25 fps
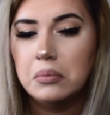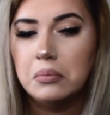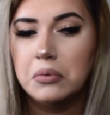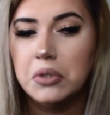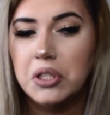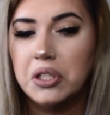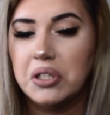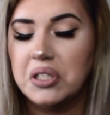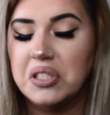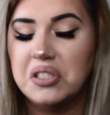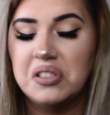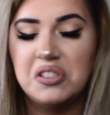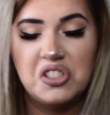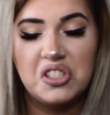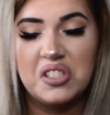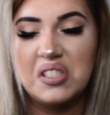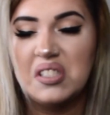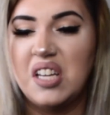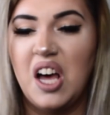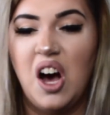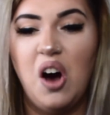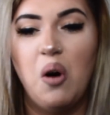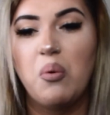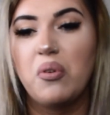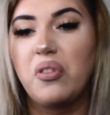you can just
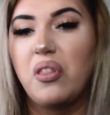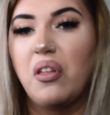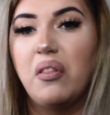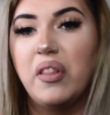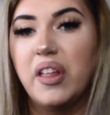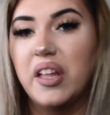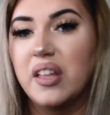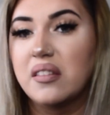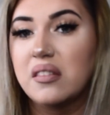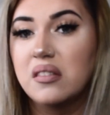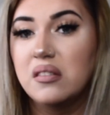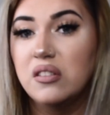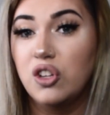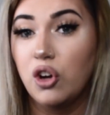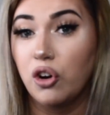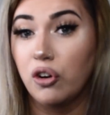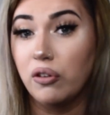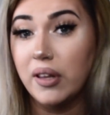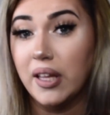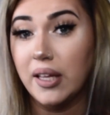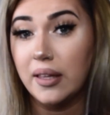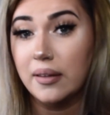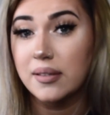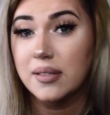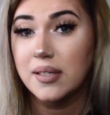tell where your
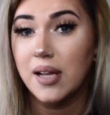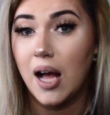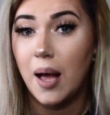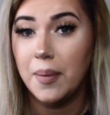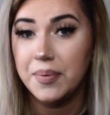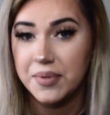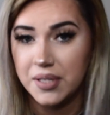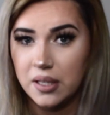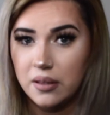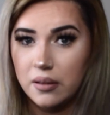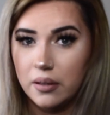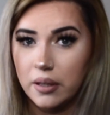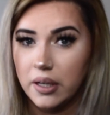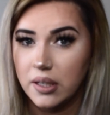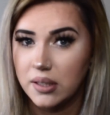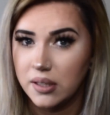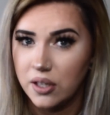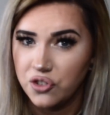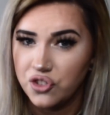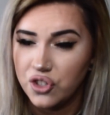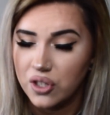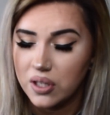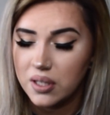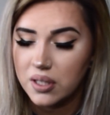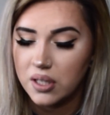length stops and the
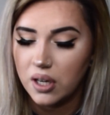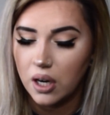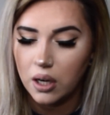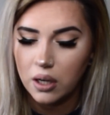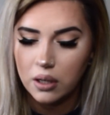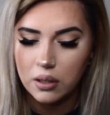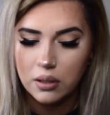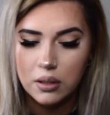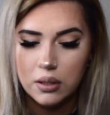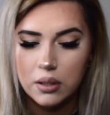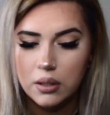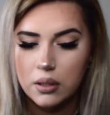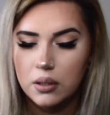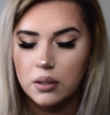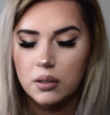extensions start.